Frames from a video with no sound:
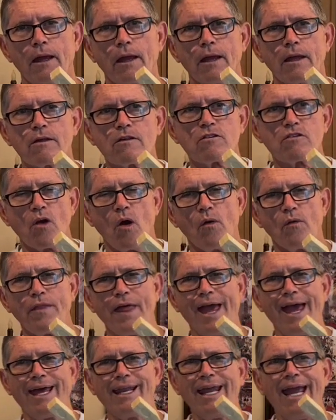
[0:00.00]
So
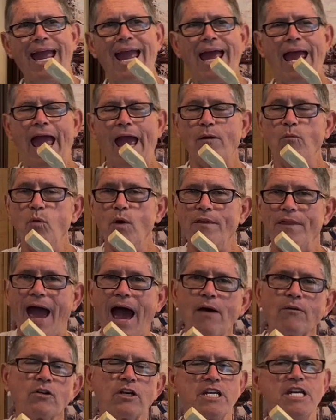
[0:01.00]
that, and
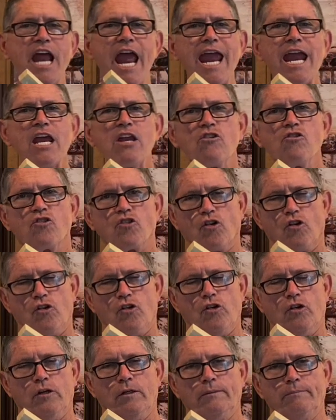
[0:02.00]
without
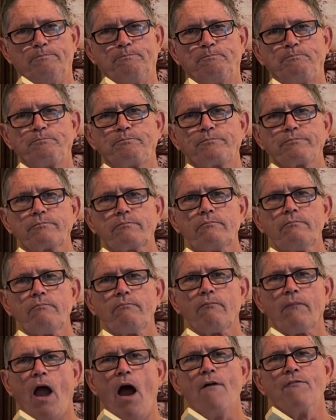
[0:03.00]
danger
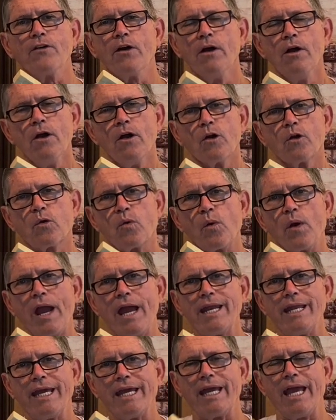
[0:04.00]
of
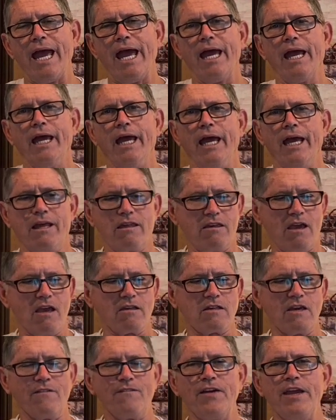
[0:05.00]
creating
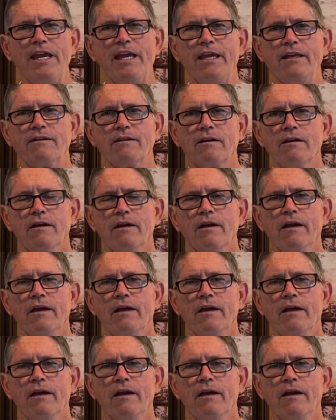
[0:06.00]
excessive heat.